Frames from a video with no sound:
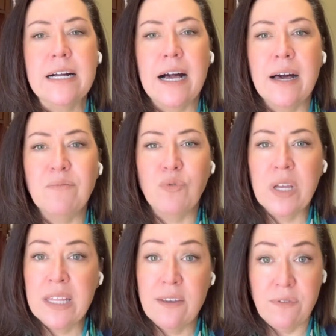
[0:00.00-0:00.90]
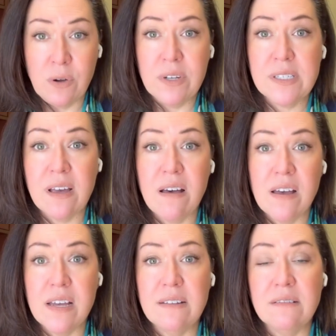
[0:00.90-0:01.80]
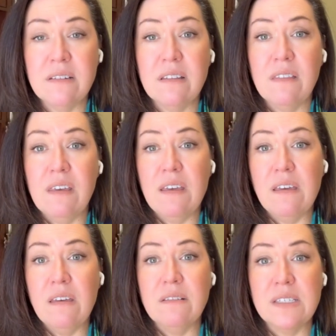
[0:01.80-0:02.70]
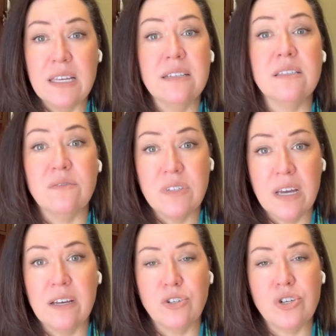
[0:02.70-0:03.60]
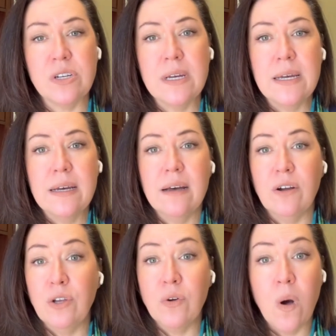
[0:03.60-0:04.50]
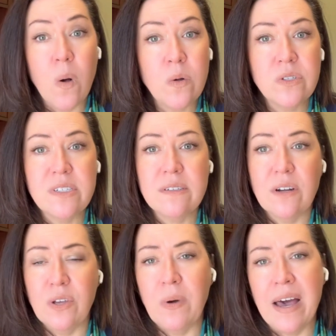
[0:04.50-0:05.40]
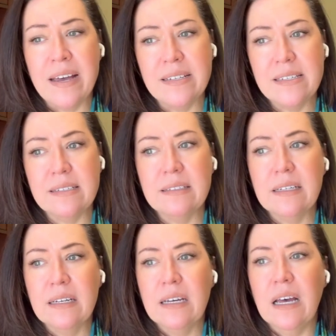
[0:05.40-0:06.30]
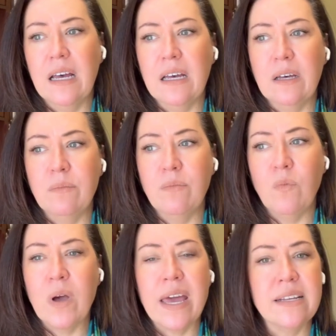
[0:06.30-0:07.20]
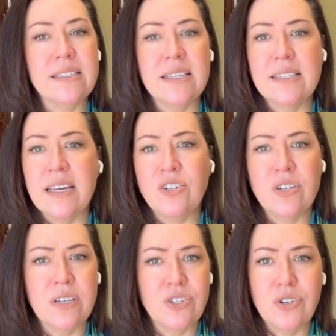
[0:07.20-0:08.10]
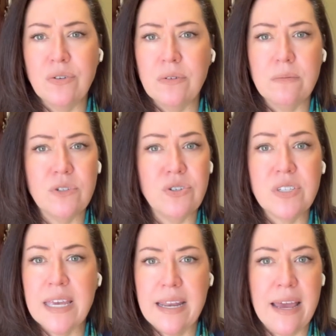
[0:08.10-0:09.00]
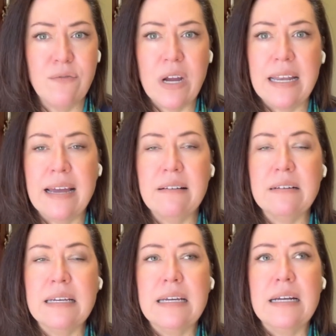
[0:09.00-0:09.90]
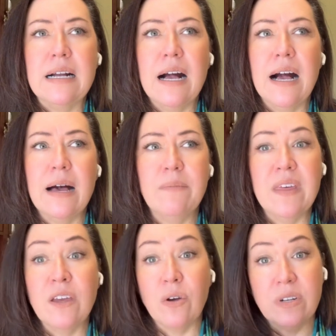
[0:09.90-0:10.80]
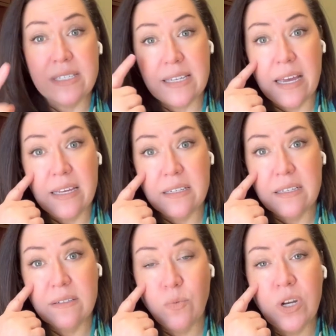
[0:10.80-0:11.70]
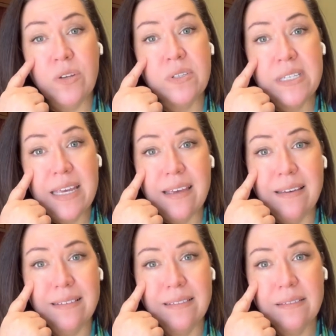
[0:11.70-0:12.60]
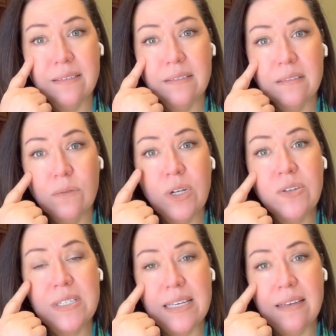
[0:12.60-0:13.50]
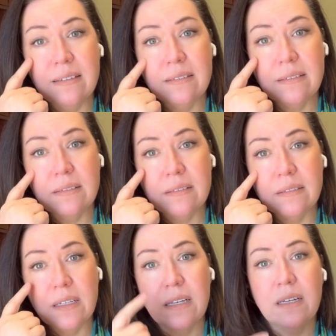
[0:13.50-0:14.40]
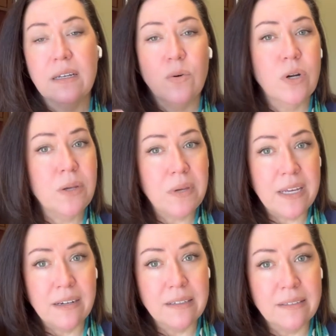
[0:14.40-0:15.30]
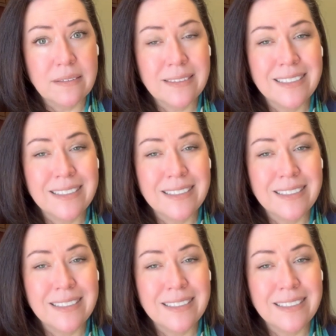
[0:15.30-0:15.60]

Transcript: um, really focus on the sense of touch. Are you cold? Are you hot? Um, what kind of sensation does your, your skin have right now? Um, then go to sight. What do you see? What do you see? What do you hear?